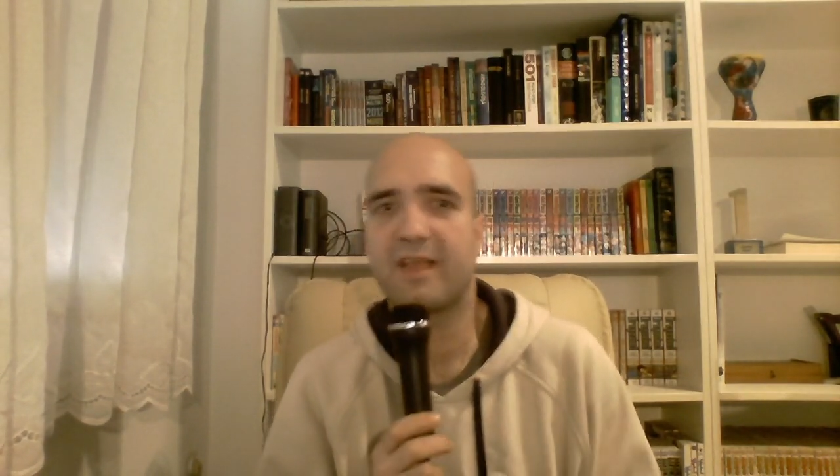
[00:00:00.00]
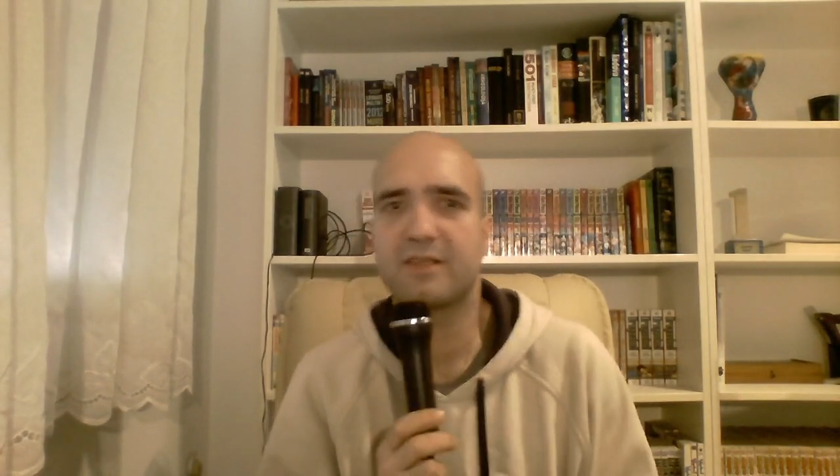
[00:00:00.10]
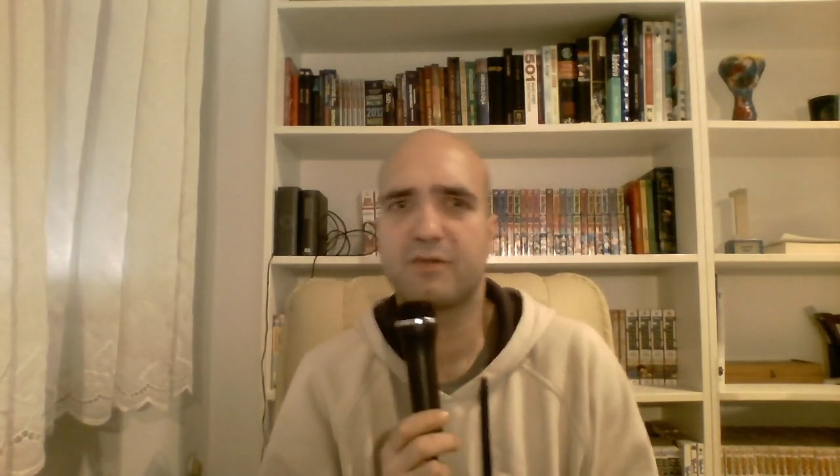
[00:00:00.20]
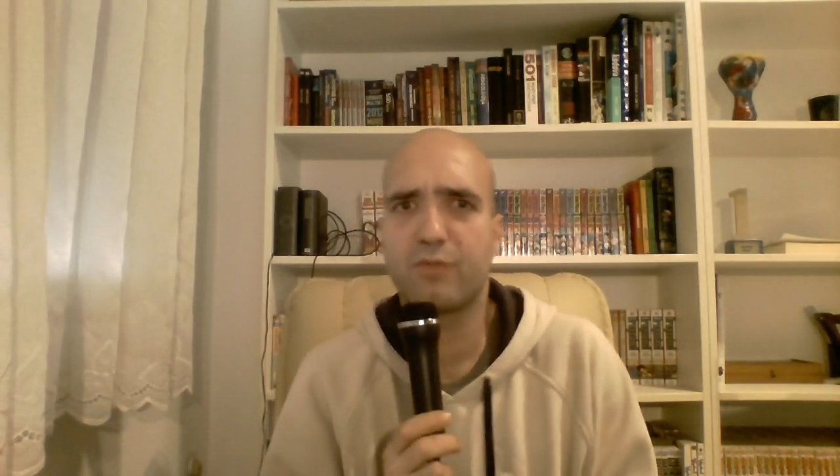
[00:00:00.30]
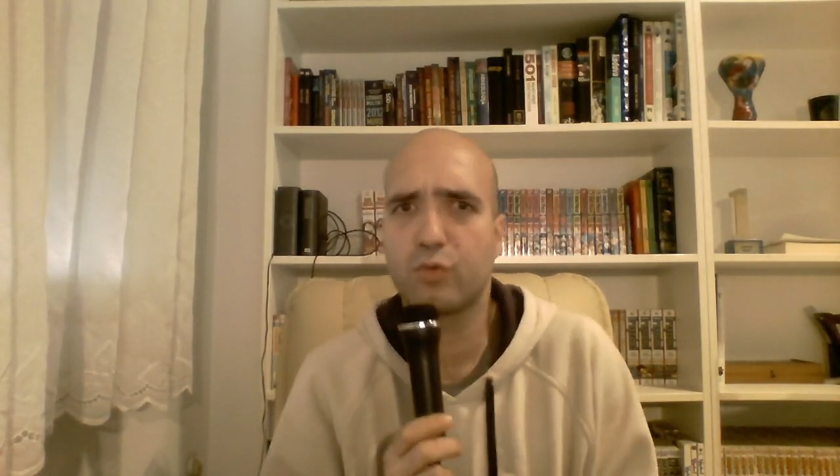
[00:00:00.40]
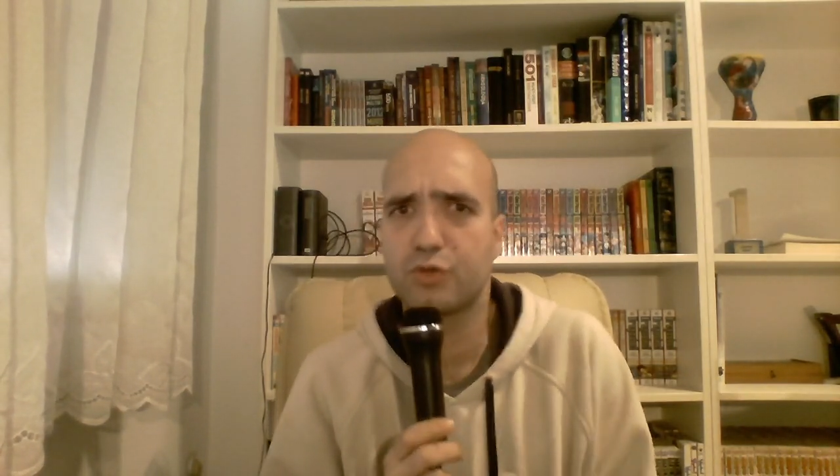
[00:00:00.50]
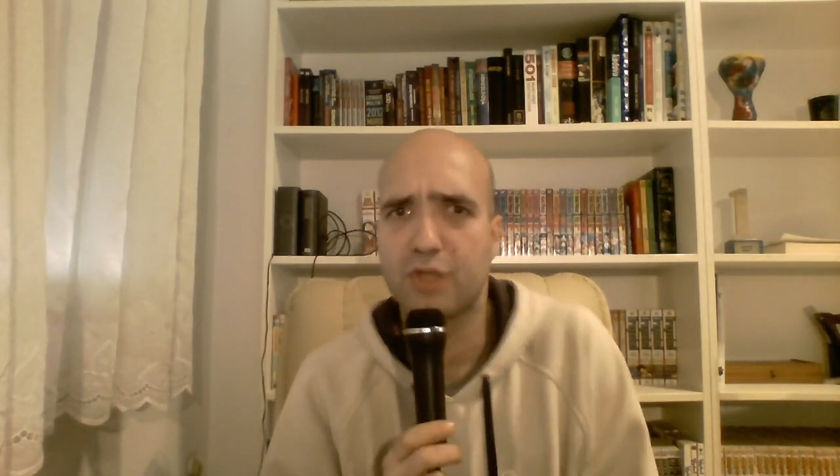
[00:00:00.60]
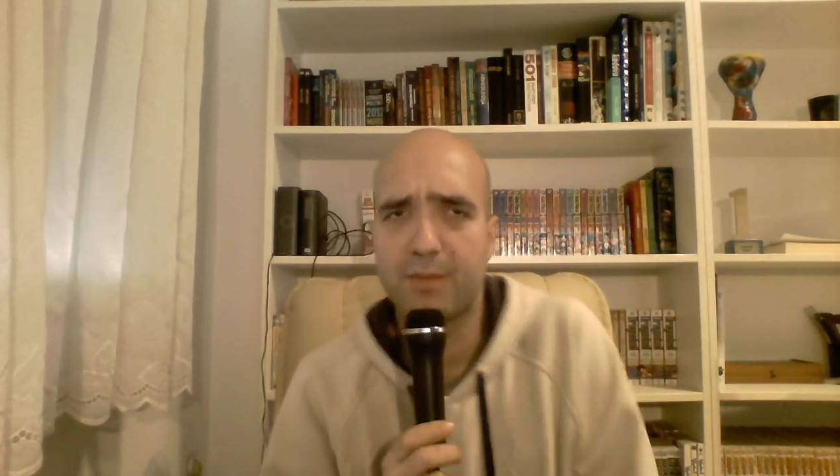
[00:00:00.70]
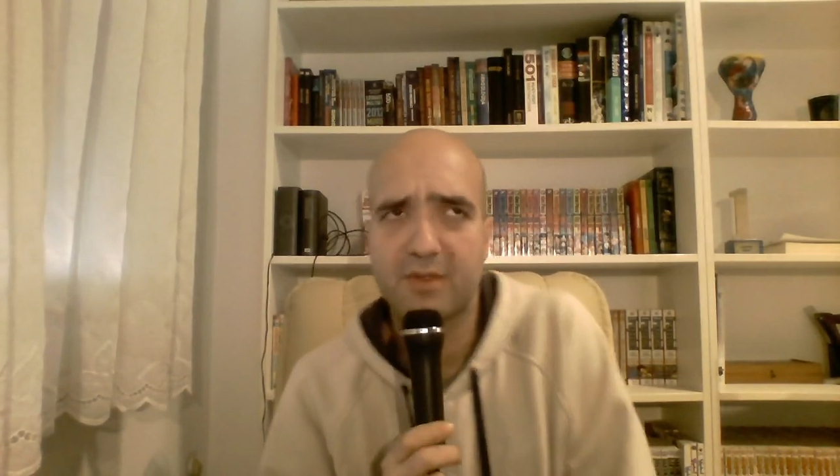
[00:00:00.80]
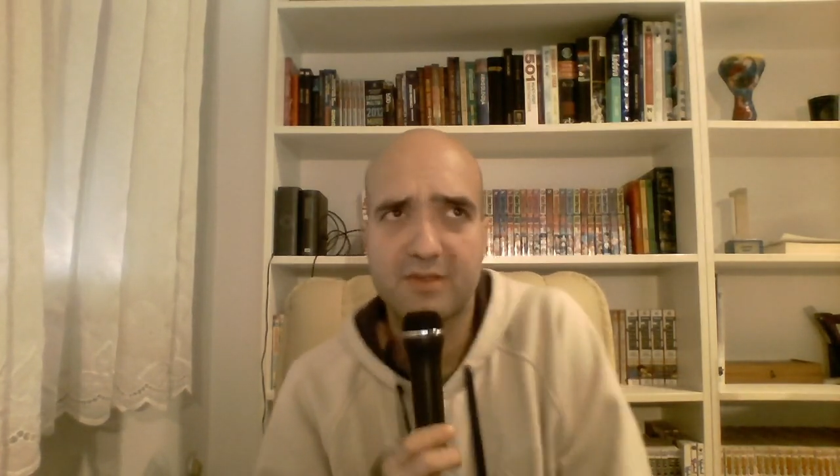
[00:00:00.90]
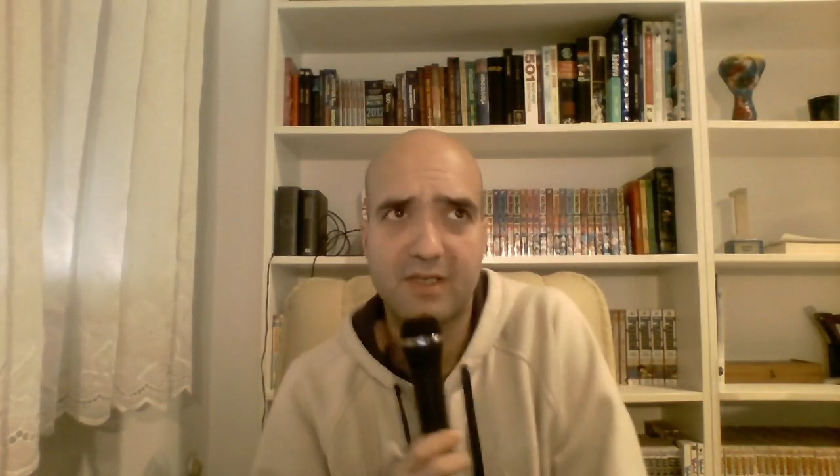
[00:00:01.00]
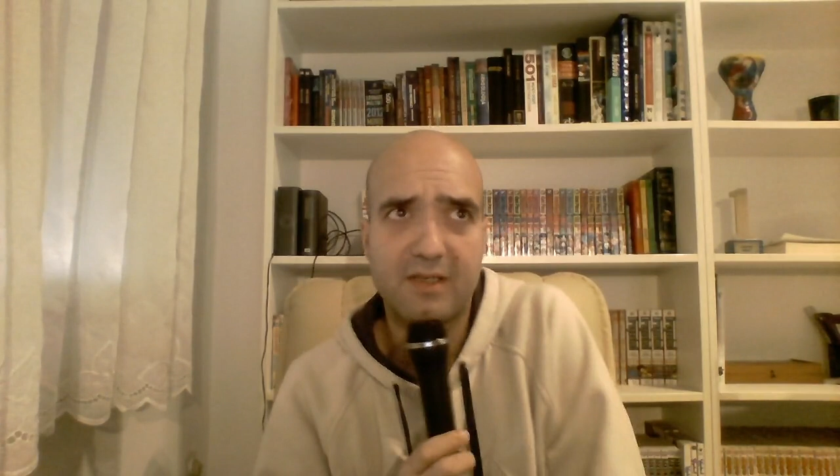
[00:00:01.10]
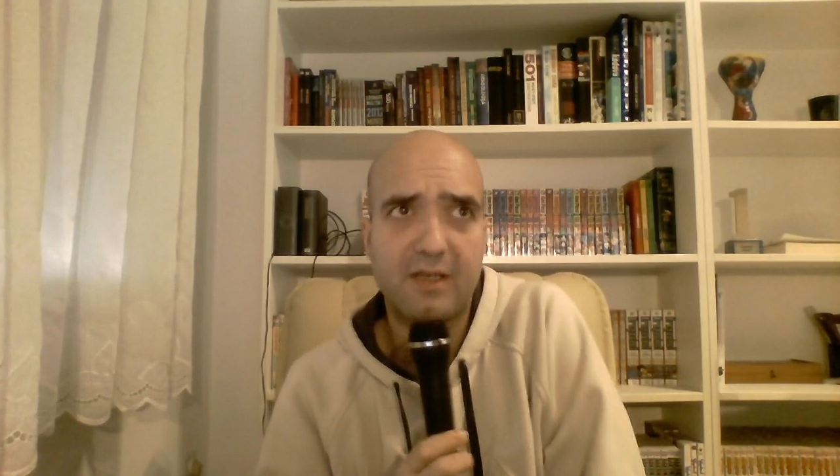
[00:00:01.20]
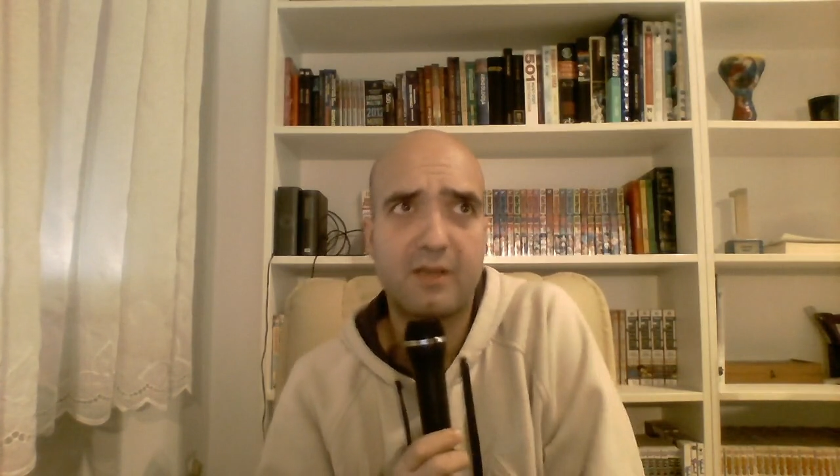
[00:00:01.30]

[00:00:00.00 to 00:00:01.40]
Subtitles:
next few chapters.